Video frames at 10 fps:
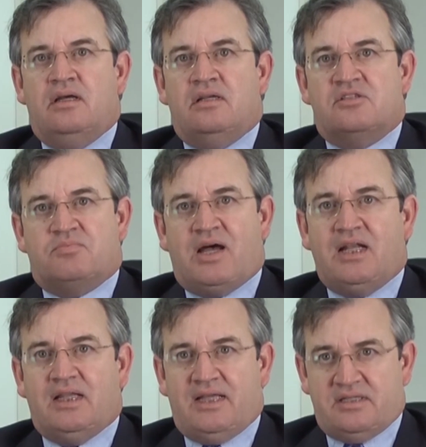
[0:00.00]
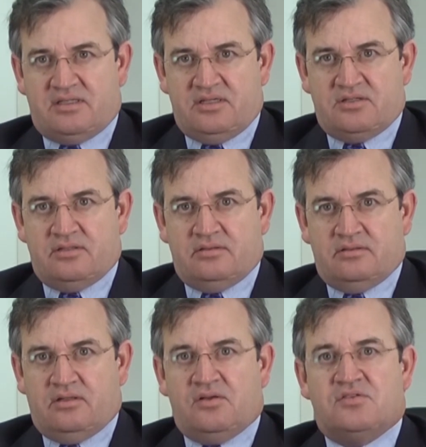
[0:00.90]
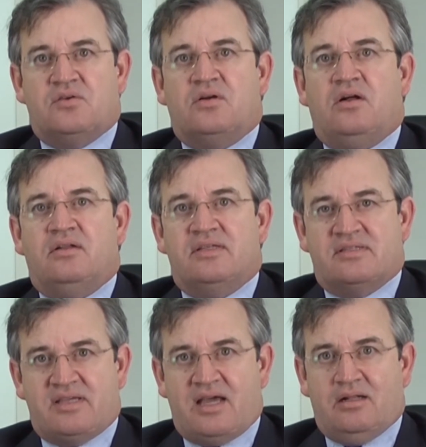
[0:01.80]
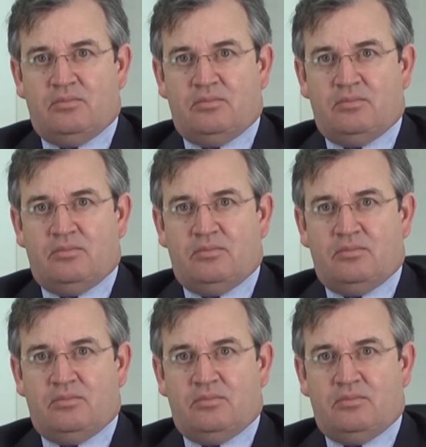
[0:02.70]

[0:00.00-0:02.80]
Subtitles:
Spinal anesthesia, also called a saddle